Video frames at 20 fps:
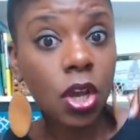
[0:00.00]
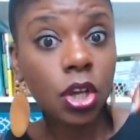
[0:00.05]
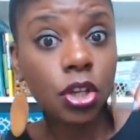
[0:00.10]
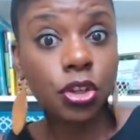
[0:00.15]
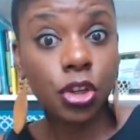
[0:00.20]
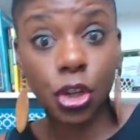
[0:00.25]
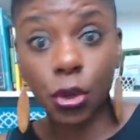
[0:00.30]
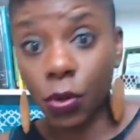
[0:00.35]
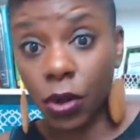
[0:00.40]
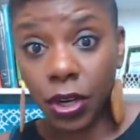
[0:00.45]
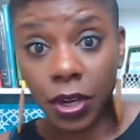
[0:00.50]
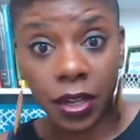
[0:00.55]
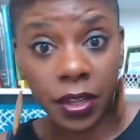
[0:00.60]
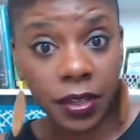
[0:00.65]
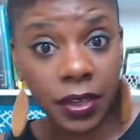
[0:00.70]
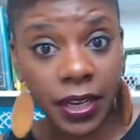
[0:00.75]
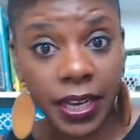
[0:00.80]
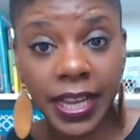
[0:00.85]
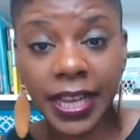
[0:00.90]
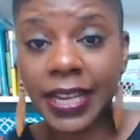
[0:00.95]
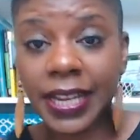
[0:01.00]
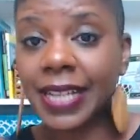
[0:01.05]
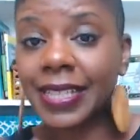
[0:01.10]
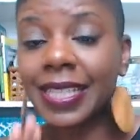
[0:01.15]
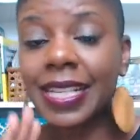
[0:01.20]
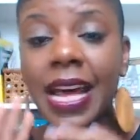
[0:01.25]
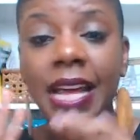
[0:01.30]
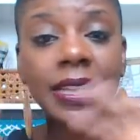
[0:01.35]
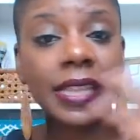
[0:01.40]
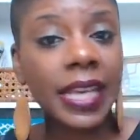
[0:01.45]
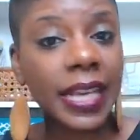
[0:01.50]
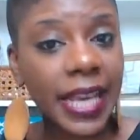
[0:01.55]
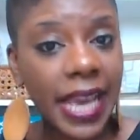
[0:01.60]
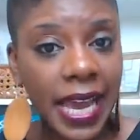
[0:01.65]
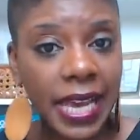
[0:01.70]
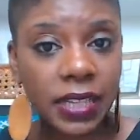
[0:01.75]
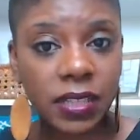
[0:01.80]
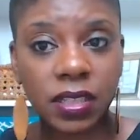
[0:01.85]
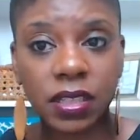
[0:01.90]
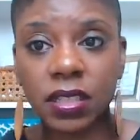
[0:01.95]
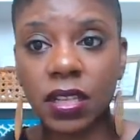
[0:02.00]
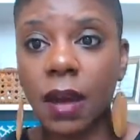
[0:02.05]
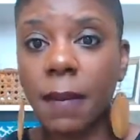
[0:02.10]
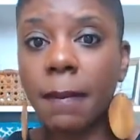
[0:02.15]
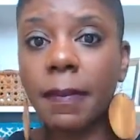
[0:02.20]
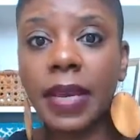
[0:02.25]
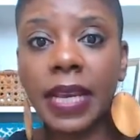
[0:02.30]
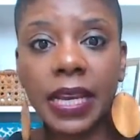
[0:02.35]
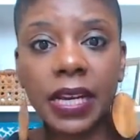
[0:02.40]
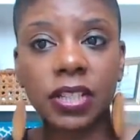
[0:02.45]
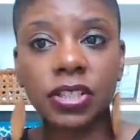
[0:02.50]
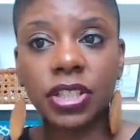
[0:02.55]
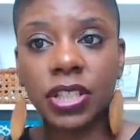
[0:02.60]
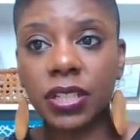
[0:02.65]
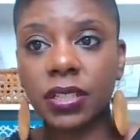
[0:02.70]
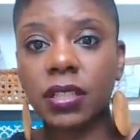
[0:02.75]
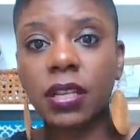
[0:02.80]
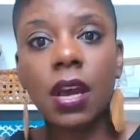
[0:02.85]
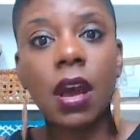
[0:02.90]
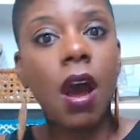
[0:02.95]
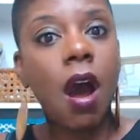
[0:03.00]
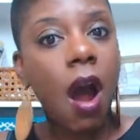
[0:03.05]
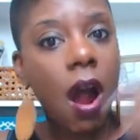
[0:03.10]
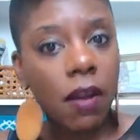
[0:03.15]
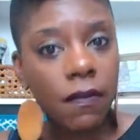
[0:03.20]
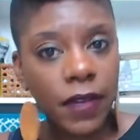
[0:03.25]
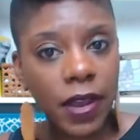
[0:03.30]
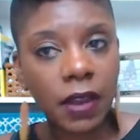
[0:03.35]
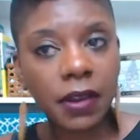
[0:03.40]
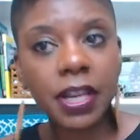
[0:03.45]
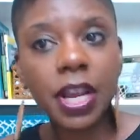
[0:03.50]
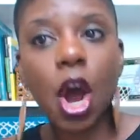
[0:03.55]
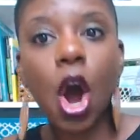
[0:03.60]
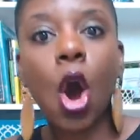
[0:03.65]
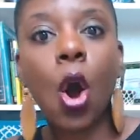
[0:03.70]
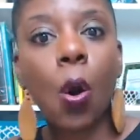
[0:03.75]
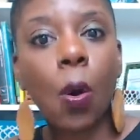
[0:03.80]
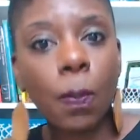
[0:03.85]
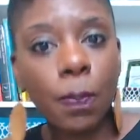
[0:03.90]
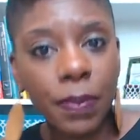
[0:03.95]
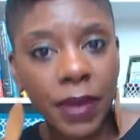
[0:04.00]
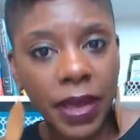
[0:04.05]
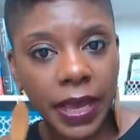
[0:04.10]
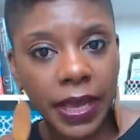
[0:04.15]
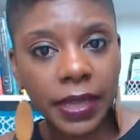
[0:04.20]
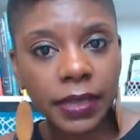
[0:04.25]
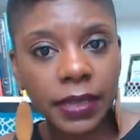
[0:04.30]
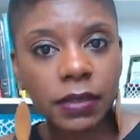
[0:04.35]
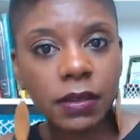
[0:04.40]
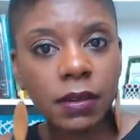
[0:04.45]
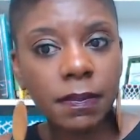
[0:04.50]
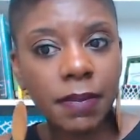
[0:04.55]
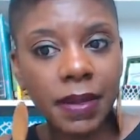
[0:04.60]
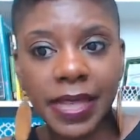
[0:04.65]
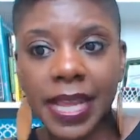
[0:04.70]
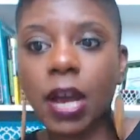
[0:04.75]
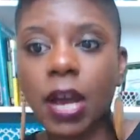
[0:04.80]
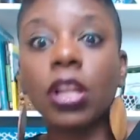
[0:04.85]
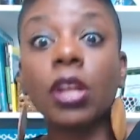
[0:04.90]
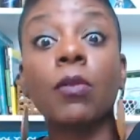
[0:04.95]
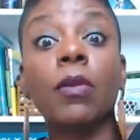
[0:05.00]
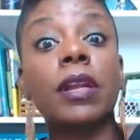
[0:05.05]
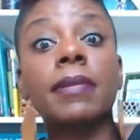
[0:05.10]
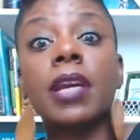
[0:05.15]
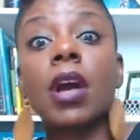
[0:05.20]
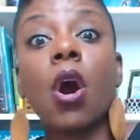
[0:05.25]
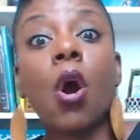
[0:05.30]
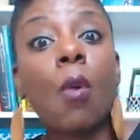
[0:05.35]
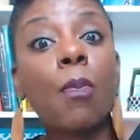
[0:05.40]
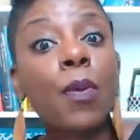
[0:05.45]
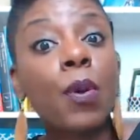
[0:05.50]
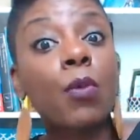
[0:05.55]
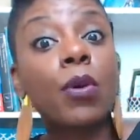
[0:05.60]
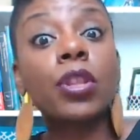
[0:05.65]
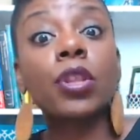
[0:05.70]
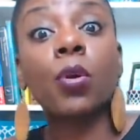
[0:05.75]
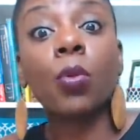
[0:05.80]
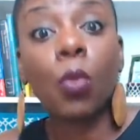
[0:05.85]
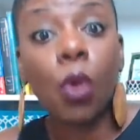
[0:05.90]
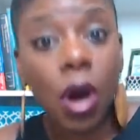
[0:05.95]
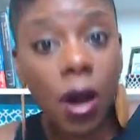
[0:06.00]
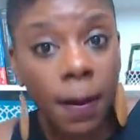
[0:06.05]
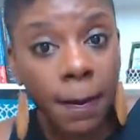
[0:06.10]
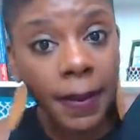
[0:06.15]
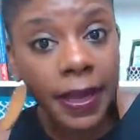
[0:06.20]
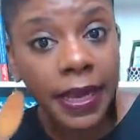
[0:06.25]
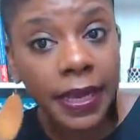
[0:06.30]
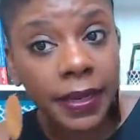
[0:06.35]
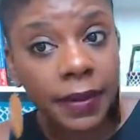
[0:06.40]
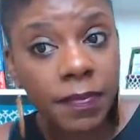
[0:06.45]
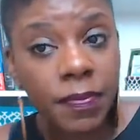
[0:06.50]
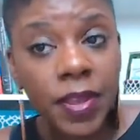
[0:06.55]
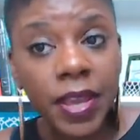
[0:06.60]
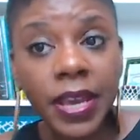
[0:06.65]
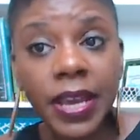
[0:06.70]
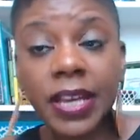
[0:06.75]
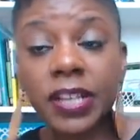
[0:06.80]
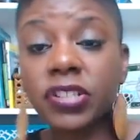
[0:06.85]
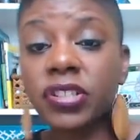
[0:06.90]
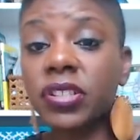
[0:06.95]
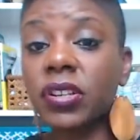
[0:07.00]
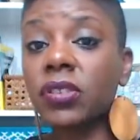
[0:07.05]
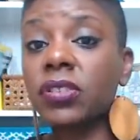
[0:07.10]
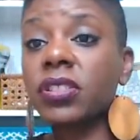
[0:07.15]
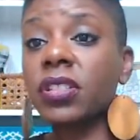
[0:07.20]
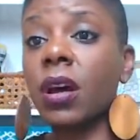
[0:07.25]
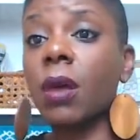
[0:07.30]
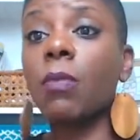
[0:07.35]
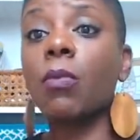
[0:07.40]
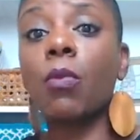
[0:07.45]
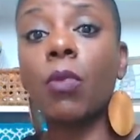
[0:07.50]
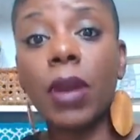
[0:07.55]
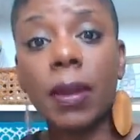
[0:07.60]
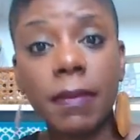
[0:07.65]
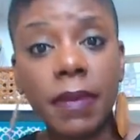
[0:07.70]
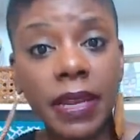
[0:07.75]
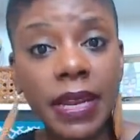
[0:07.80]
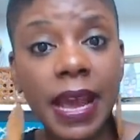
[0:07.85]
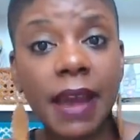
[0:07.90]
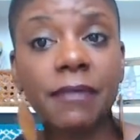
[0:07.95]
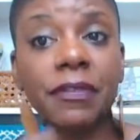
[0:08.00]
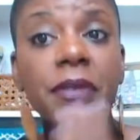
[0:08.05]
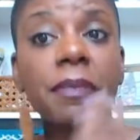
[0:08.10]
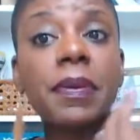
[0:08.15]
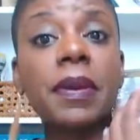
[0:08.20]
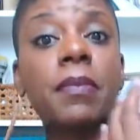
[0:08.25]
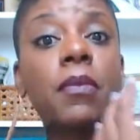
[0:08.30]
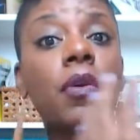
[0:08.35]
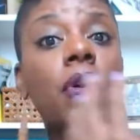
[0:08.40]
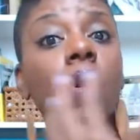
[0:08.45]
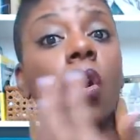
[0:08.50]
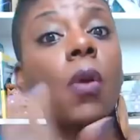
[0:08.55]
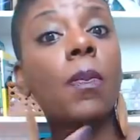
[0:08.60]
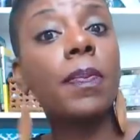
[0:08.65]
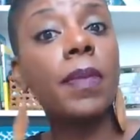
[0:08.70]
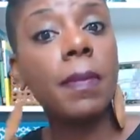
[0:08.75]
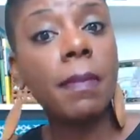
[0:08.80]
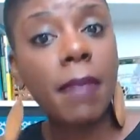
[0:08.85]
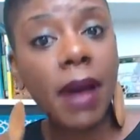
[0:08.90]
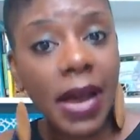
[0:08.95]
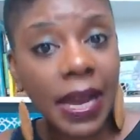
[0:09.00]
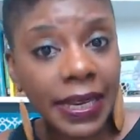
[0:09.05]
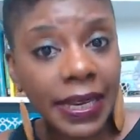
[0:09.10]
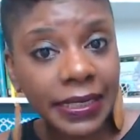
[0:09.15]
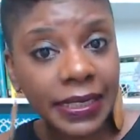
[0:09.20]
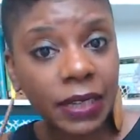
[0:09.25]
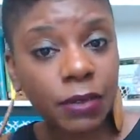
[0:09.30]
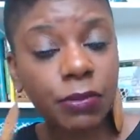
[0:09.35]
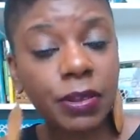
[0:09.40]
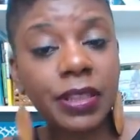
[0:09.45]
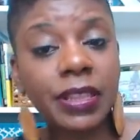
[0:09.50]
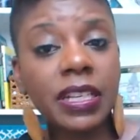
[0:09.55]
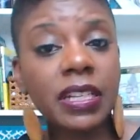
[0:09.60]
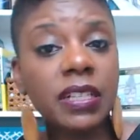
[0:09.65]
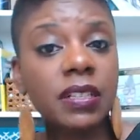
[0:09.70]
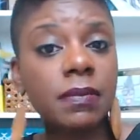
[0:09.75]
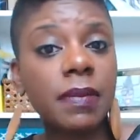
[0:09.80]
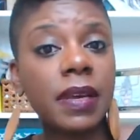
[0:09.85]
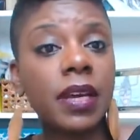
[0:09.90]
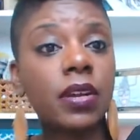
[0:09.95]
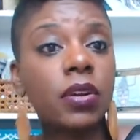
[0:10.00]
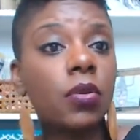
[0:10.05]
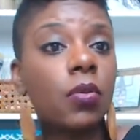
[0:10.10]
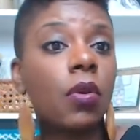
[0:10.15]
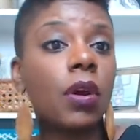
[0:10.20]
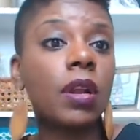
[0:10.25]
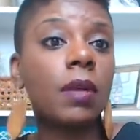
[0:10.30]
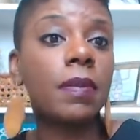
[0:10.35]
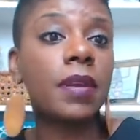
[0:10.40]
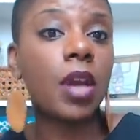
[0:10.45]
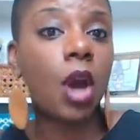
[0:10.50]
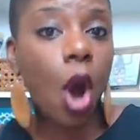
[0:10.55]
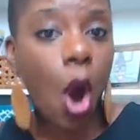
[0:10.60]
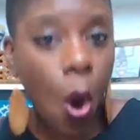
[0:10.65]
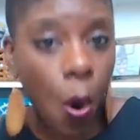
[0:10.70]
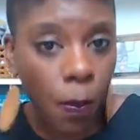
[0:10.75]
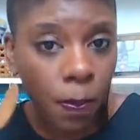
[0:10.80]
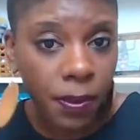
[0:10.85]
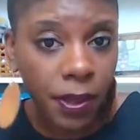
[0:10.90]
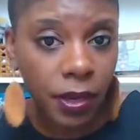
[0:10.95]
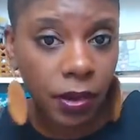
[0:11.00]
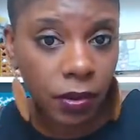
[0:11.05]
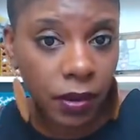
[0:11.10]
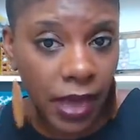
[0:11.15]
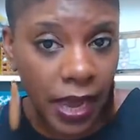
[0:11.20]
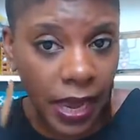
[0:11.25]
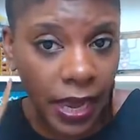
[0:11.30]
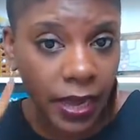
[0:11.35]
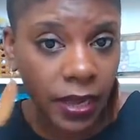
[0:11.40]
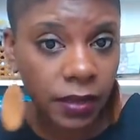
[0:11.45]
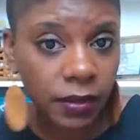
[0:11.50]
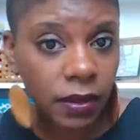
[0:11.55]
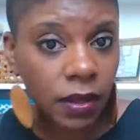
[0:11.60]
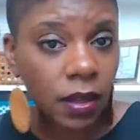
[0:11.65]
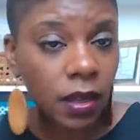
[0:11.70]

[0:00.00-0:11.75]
Do you want another nigga? And that's not the case. Some men just are very open, but they only want to be open with a woman. And so some women have to be more open-minded with these men who want to be open, okay?